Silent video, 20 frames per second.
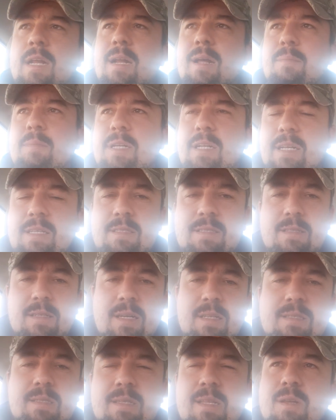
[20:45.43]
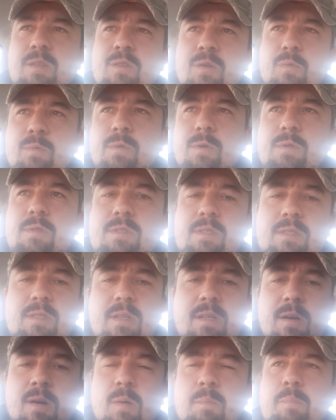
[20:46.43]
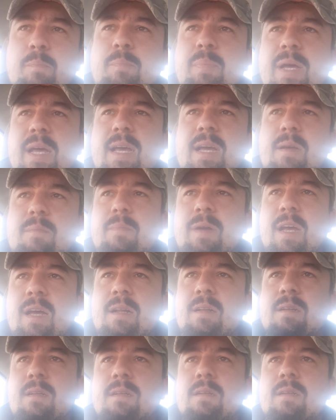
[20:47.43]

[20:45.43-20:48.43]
And I mean, the roots are big, man,